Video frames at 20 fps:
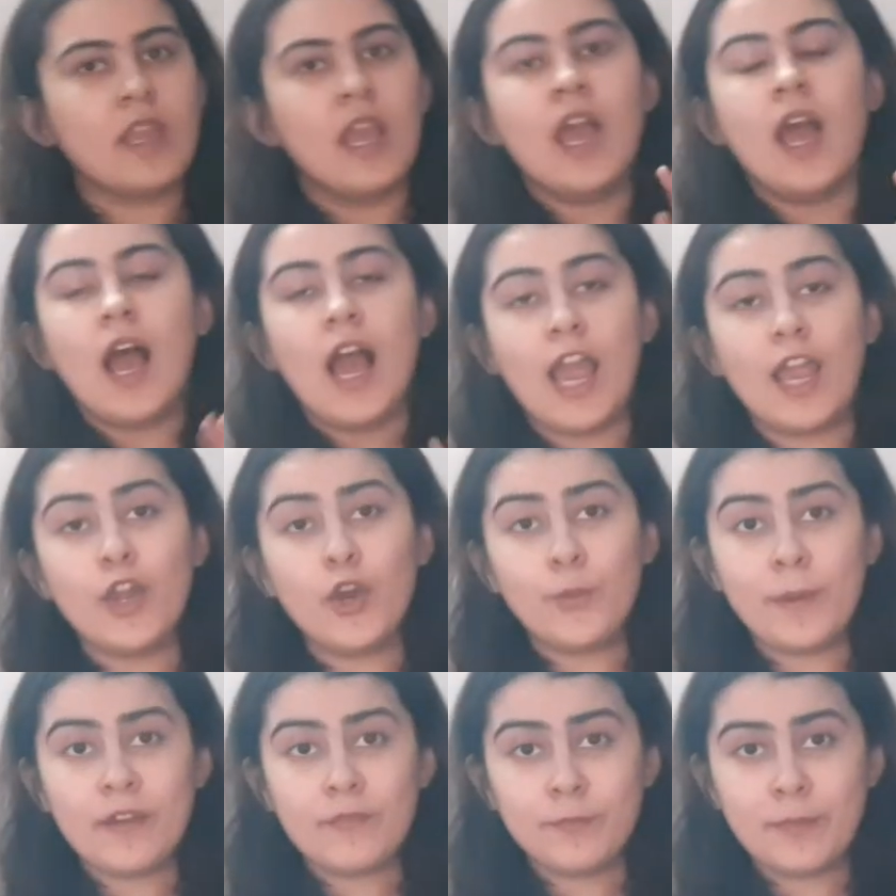I hope
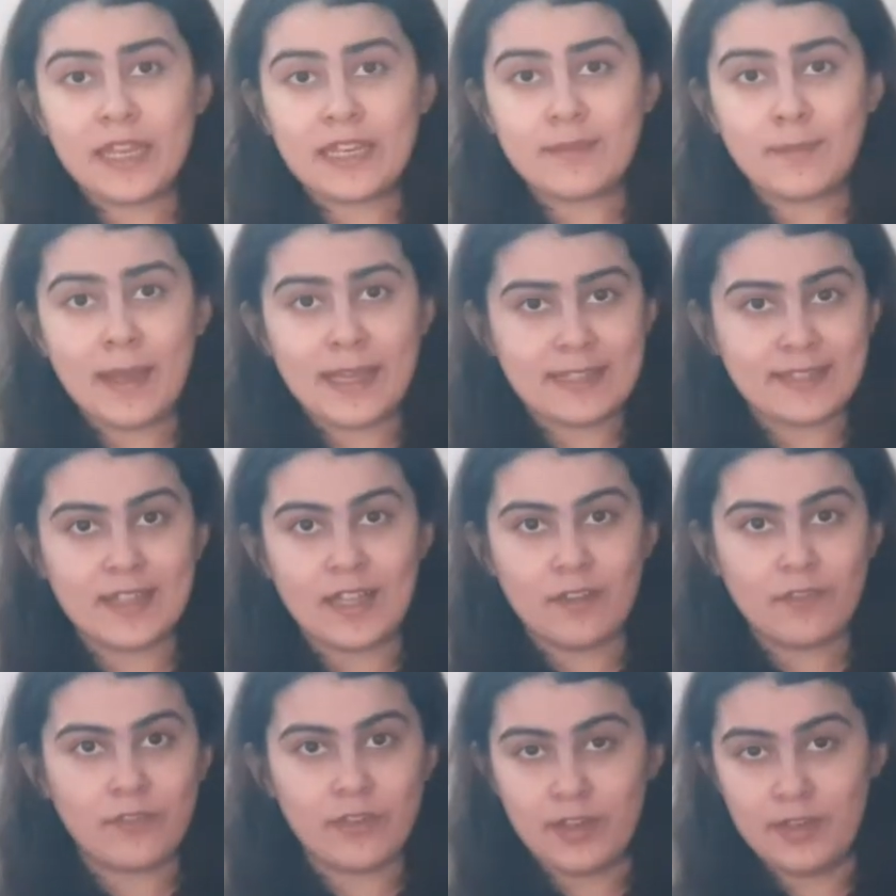I've made
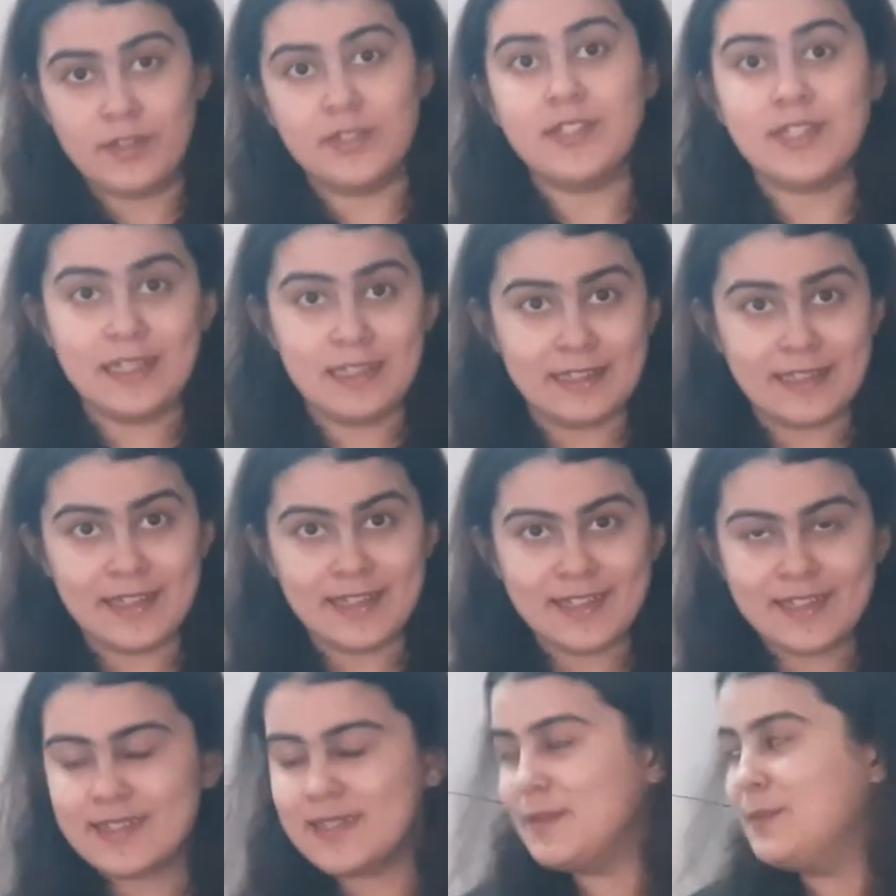myself clear till this.